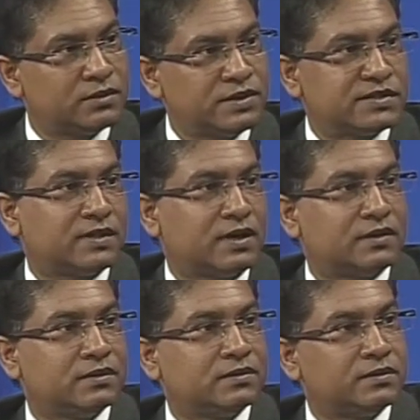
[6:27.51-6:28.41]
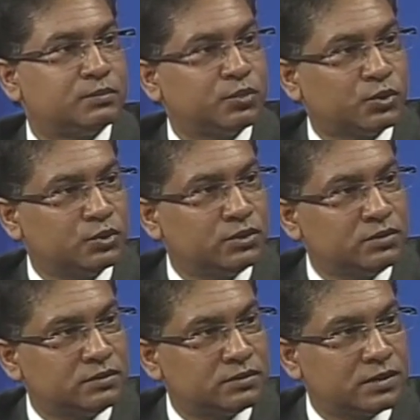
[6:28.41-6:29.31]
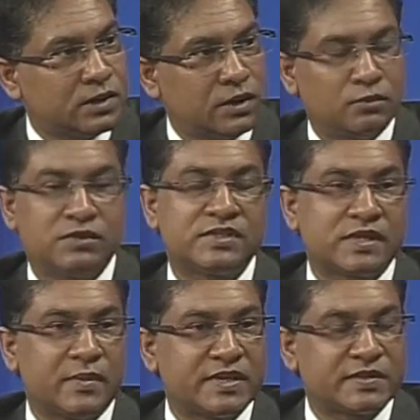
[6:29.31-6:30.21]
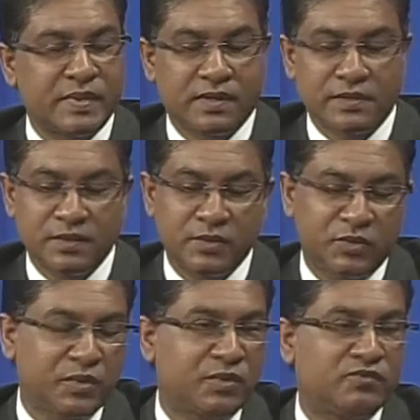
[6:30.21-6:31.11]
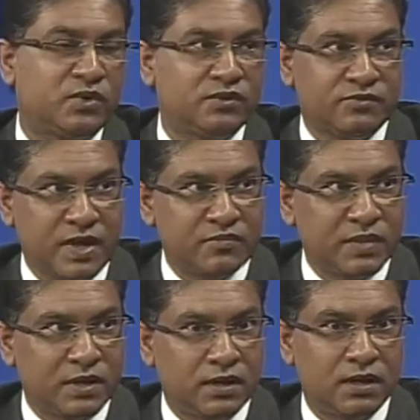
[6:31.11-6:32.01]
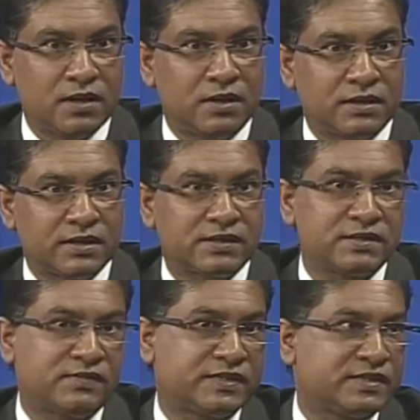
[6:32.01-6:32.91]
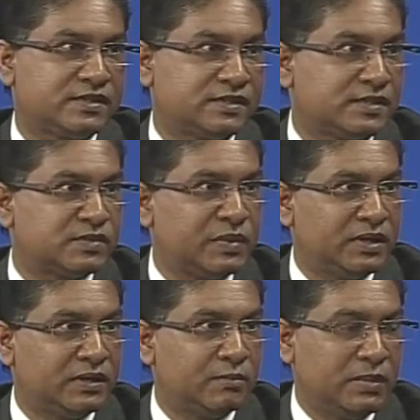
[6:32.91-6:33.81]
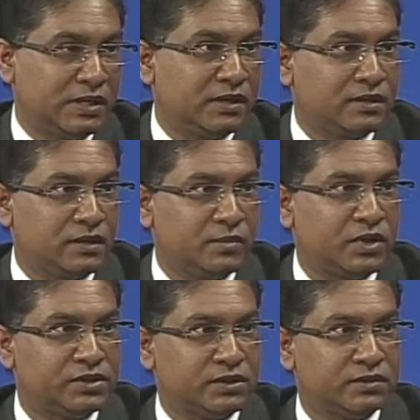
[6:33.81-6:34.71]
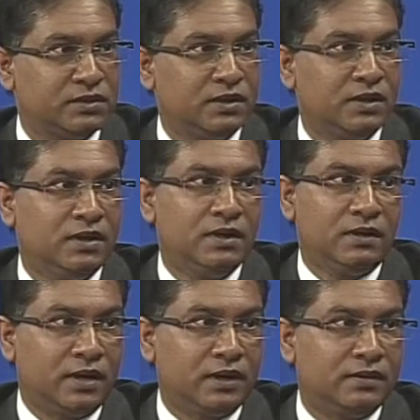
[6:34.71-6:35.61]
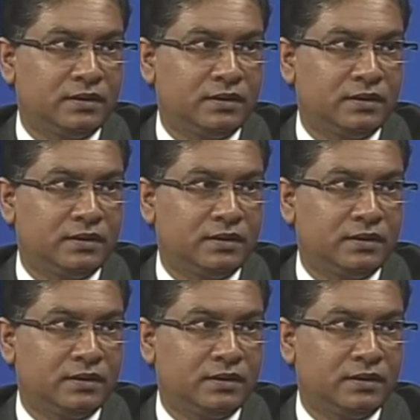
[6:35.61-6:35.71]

He's starting to prune out some expenditure. But remember, $45 million in the context of a $66 billion budget. Right?